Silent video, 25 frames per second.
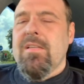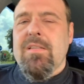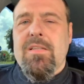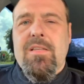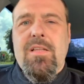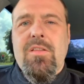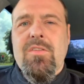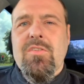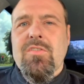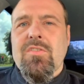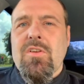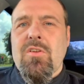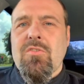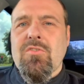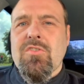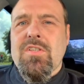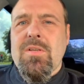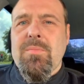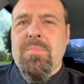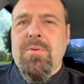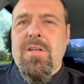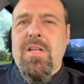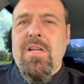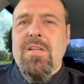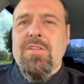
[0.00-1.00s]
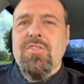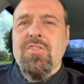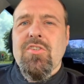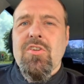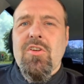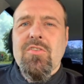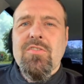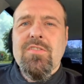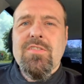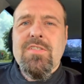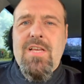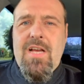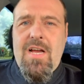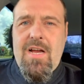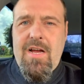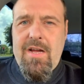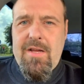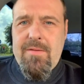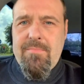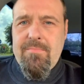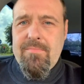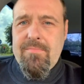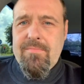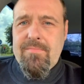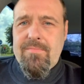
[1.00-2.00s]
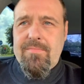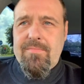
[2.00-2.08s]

Now, there's no stipulation on time.